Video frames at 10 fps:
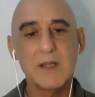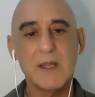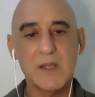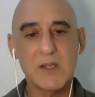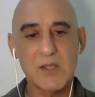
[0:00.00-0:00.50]

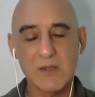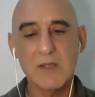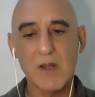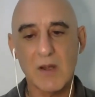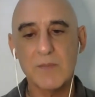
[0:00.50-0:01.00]
It should
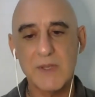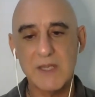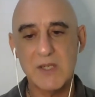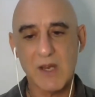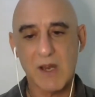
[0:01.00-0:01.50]
not
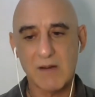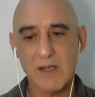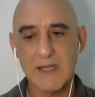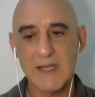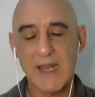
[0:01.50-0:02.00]
be
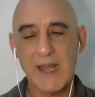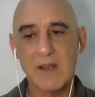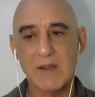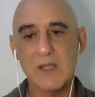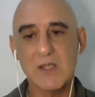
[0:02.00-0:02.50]
jarringly
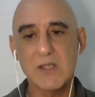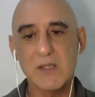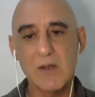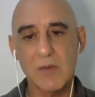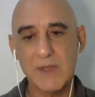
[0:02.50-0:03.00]
loud. It
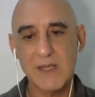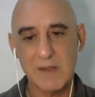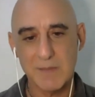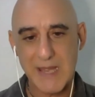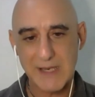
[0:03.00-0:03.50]
should not be
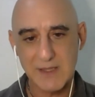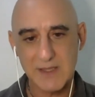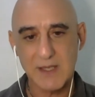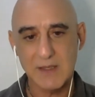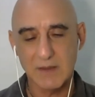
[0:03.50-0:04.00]
the main
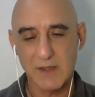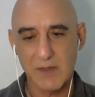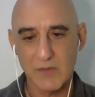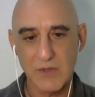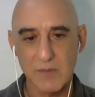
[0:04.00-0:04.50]
signal in
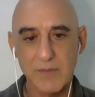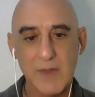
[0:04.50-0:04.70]
the room.